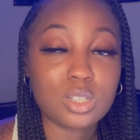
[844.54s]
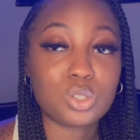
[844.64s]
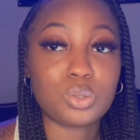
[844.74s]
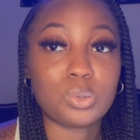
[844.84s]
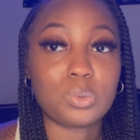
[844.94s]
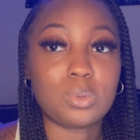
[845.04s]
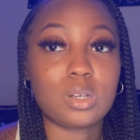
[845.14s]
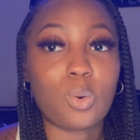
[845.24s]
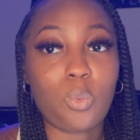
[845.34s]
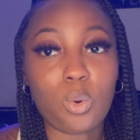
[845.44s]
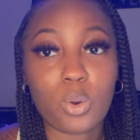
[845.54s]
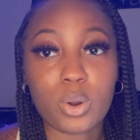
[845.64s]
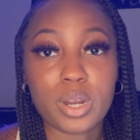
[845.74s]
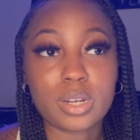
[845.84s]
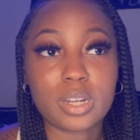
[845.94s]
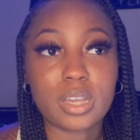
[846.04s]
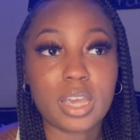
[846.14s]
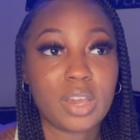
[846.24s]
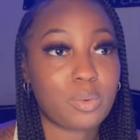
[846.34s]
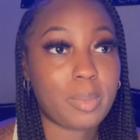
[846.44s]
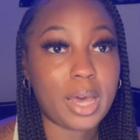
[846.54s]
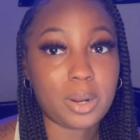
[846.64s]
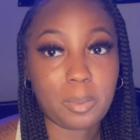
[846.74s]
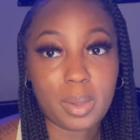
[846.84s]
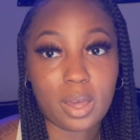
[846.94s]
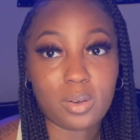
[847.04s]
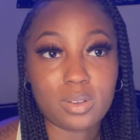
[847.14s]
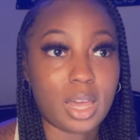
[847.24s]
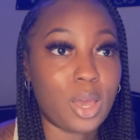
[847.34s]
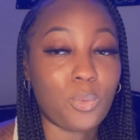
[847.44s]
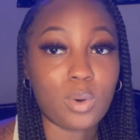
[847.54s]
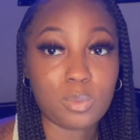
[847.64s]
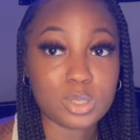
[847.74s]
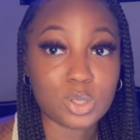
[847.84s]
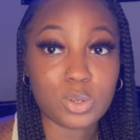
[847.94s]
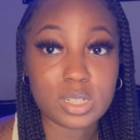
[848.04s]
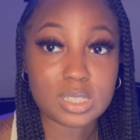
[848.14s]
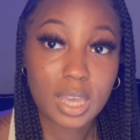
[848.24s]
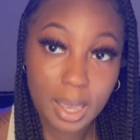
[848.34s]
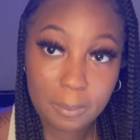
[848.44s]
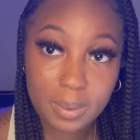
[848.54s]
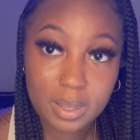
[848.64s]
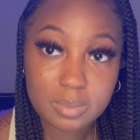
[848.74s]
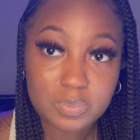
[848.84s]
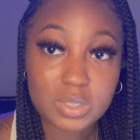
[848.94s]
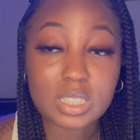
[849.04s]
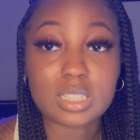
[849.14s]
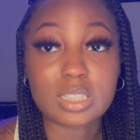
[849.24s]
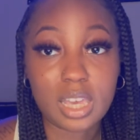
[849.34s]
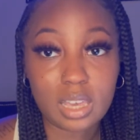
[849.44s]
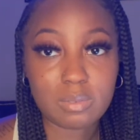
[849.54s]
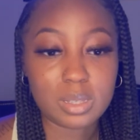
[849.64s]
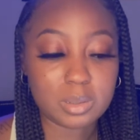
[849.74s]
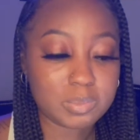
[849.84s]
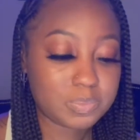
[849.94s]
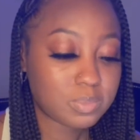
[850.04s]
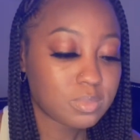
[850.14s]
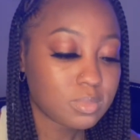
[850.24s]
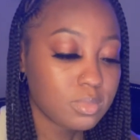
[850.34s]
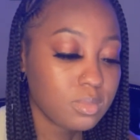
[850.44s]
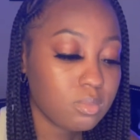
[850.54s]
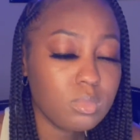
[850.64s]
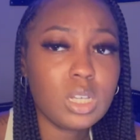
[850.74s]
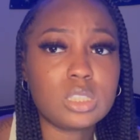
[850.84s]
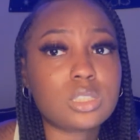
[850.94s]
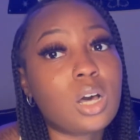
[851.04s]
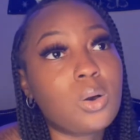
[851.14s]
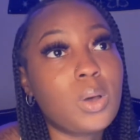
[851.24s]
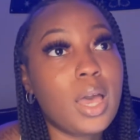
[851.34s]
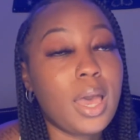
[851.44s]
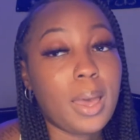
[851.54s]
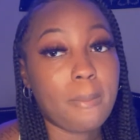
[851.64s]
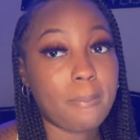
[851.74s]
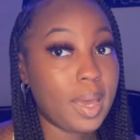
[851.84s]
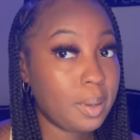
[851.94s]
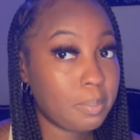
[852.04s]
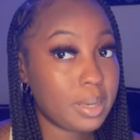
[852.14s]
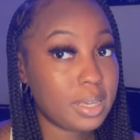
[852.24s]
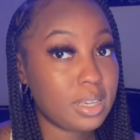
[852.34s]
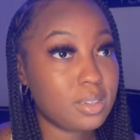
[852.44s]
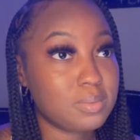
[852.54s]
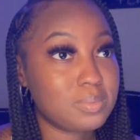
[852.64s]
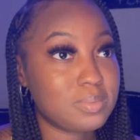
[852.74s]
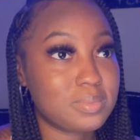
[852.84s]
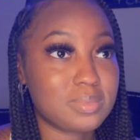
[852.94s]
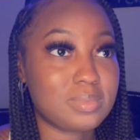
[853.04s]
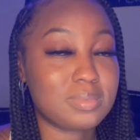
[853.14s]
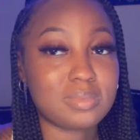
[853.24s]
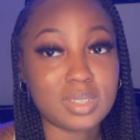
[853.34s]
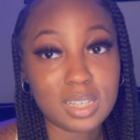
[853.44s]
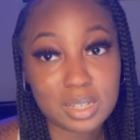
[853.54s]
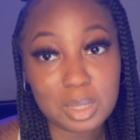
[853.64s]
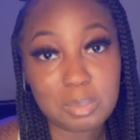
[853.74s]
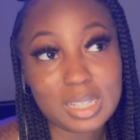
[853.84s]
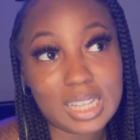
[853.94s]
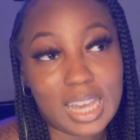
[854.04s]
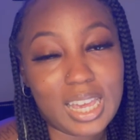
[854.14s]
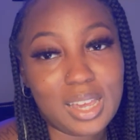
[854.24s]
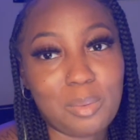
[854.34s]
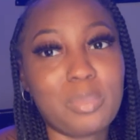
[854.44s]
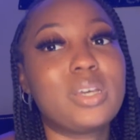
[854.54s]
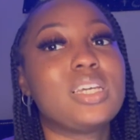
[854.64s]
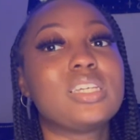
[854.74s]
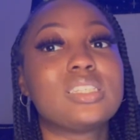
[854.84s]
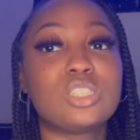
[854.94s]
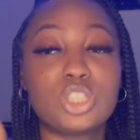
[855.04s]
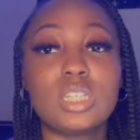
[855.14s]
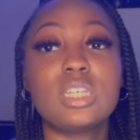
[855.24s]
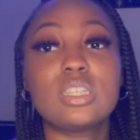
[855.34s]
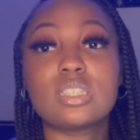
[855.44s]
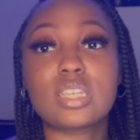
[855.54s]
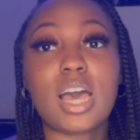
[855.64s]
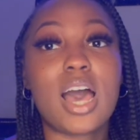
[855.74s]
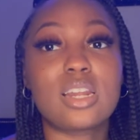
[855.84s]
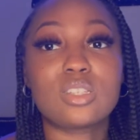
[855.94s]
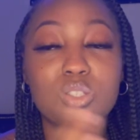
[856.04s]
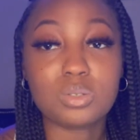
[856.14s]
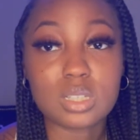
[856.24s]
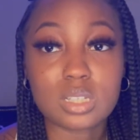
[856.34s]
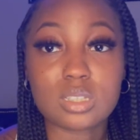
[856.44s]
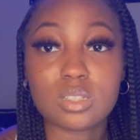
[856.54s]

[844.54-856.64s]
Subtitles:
to warn everybody about like what was going to happen to save them. So maybe it could be that, but she's tied into this